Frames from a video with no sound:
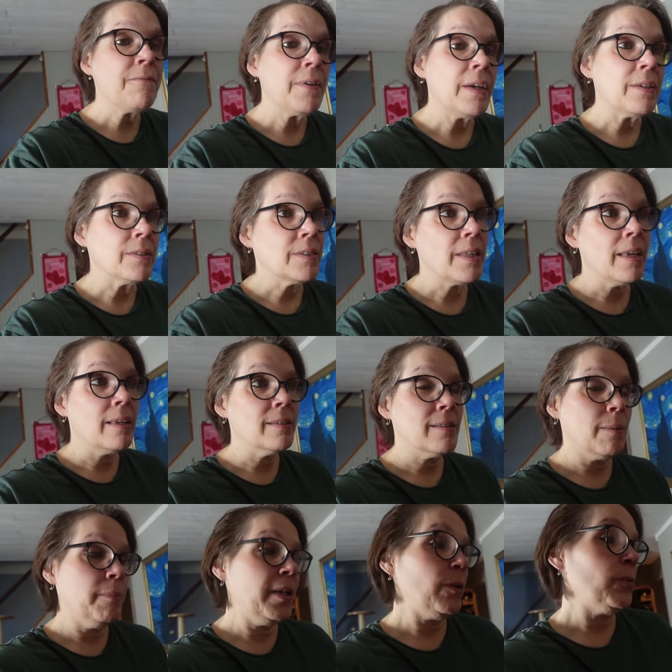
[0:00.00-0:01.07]
fairs,
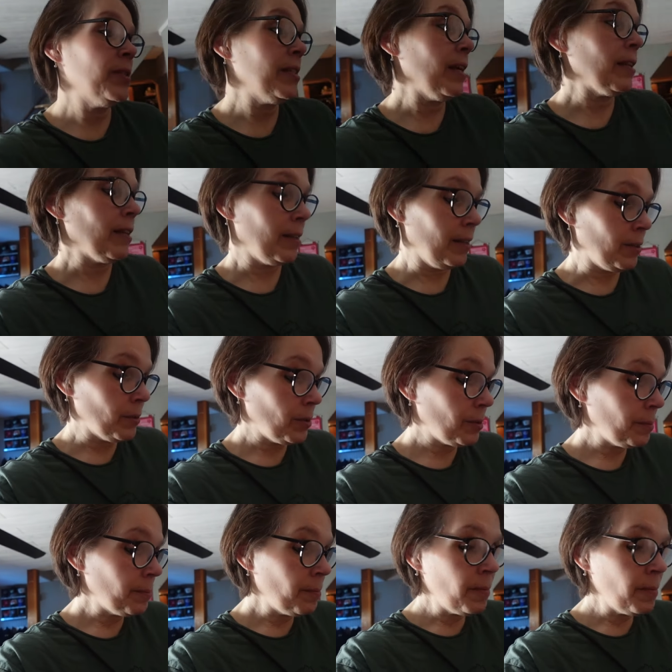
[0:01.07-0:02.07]
somebody was selling those.